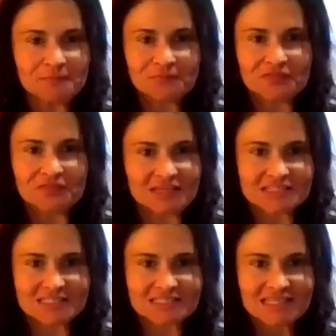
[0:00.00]

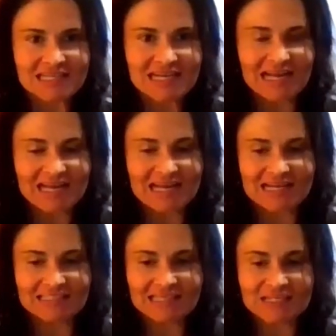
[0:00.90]
this.
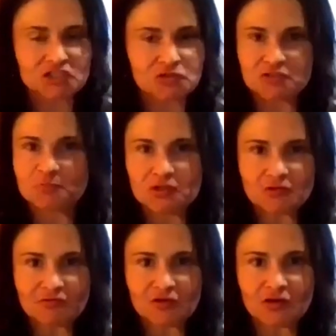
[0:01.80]
And so it's
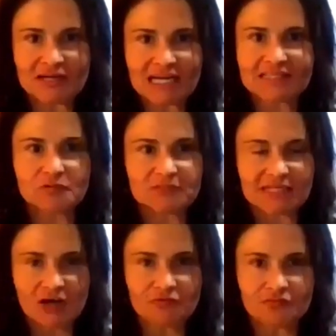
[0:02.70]
beautiful, and I think really
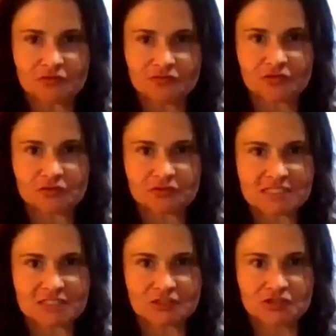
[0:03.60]
helpful for
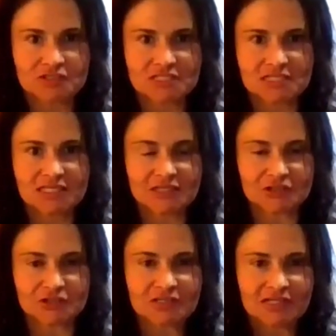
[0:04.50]
listeners to
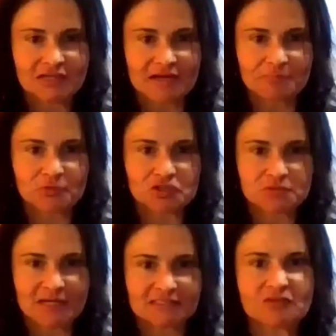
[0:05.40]
hear that
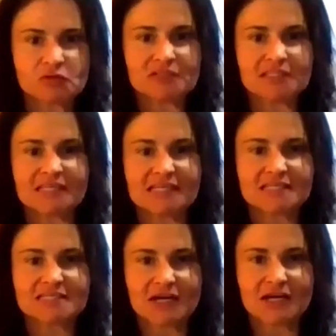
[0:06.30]
perspective. It really
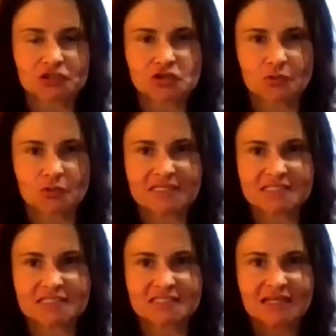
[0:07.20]
is our
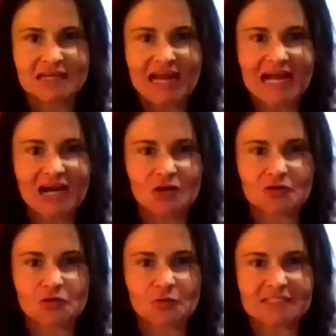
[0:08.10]
choice how we're
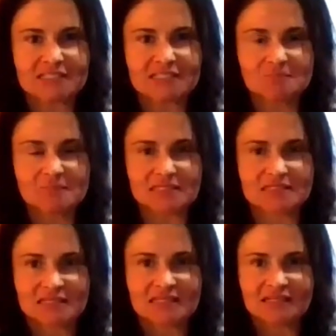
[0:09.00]
going to meet
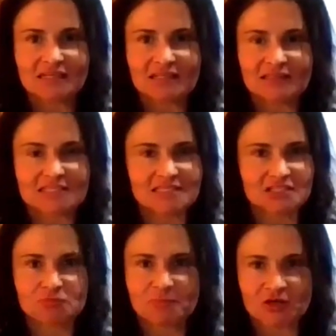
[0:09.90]
this
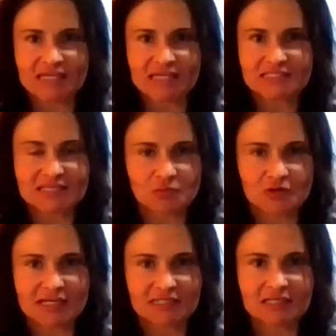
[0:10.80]
experience that we're
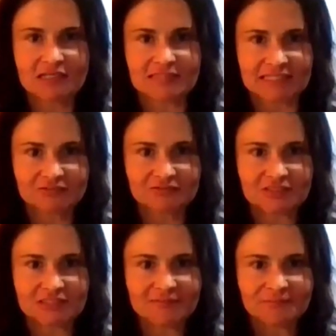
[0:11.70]
in
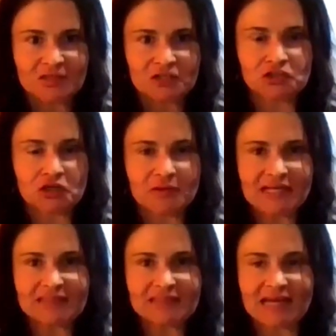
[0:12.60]
collectively,
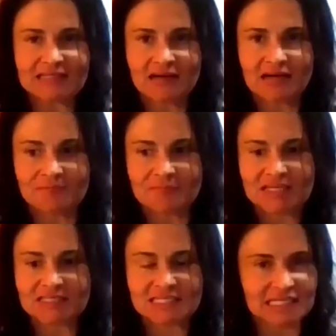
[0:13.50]
knowing that
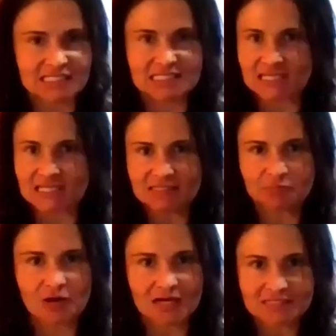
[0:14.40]
it's an extended
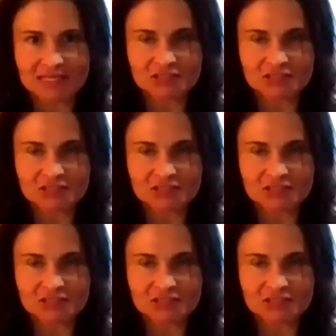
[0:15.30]
process.